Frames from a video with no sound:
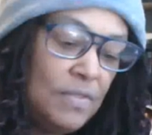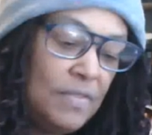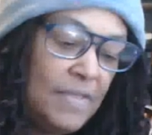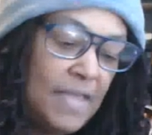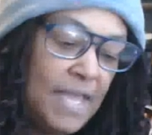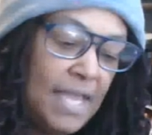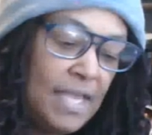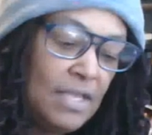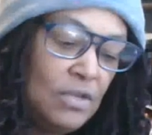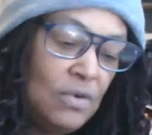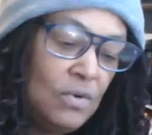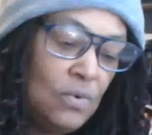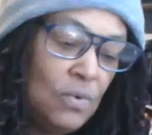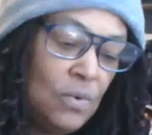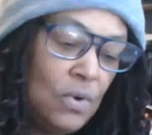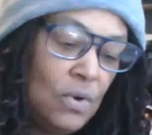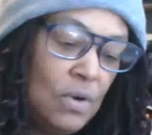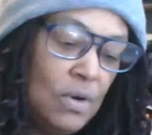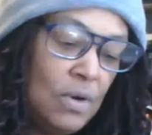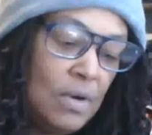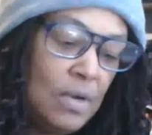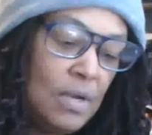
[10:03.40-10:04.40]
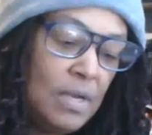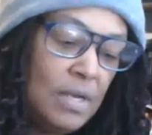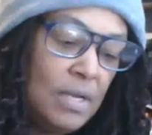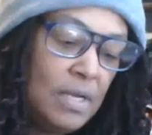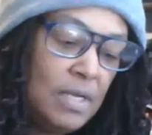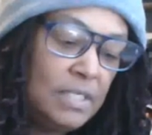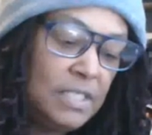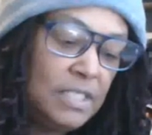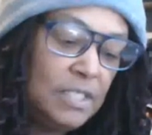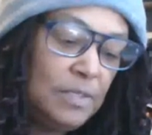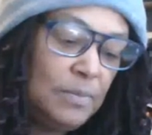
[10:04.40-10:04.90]
that your
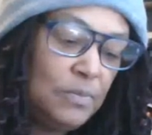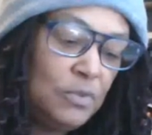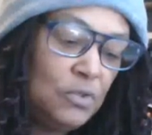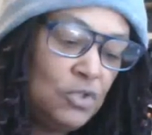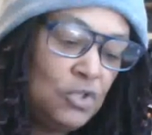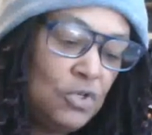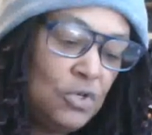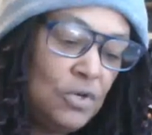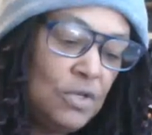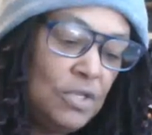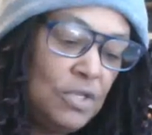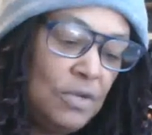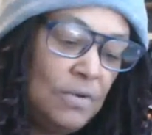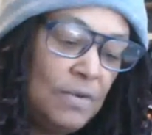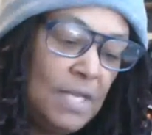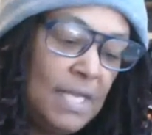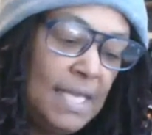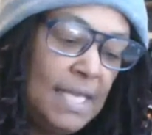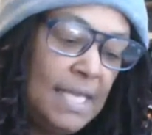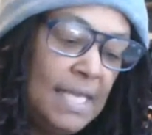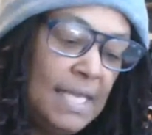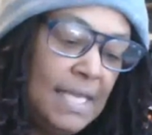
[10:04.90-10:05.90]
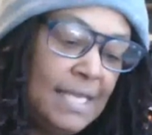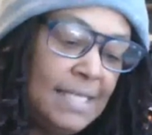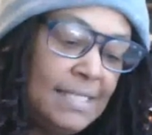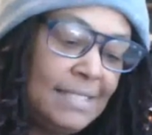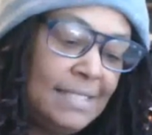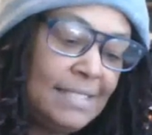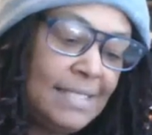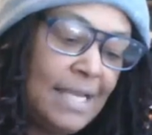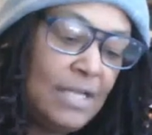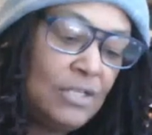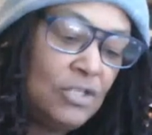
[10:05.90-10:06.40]
uh, temperature, your heat
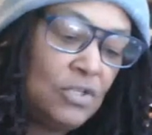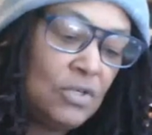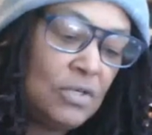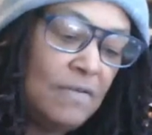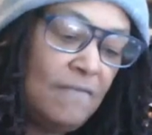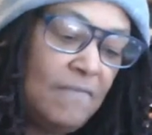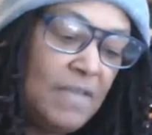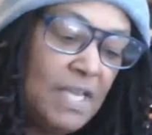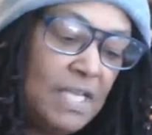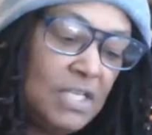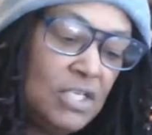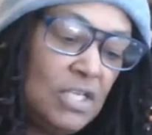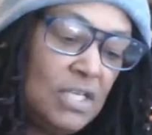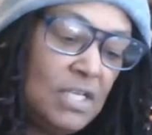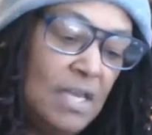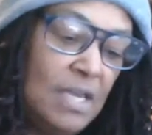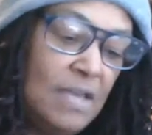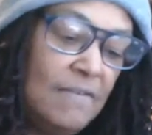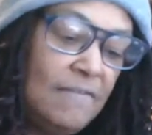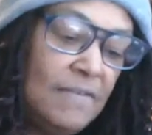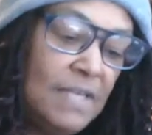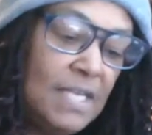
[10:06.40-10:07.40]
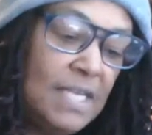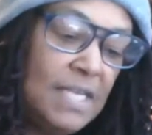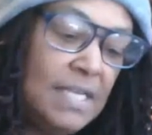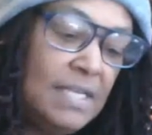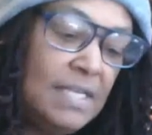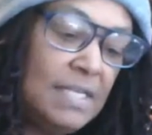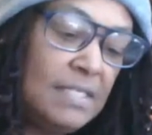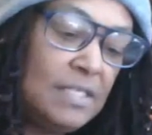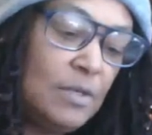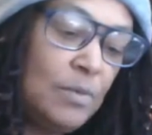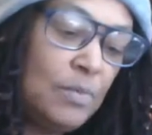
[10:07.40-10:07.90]
inside your convection oven
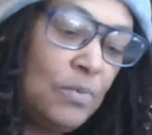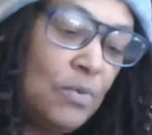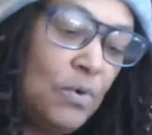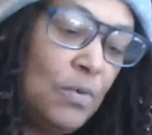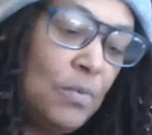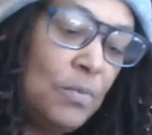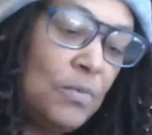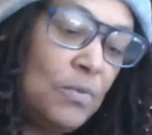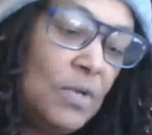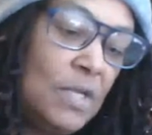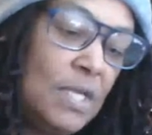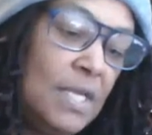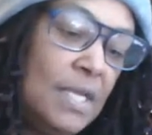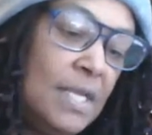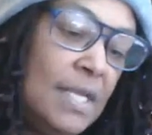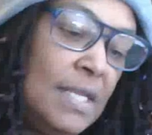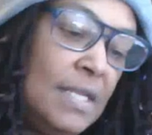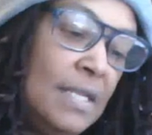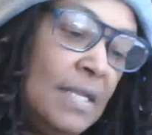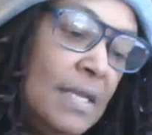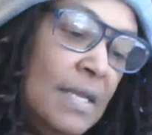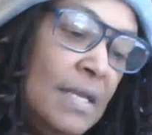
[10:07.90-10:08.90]
is appropriate